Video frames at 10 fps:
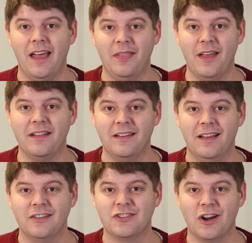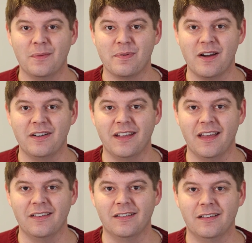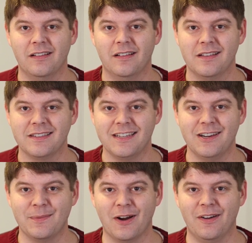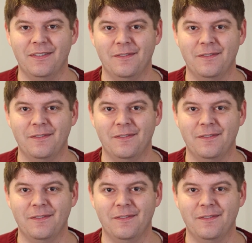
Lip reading: and then share a prayer together. See you tomorrow.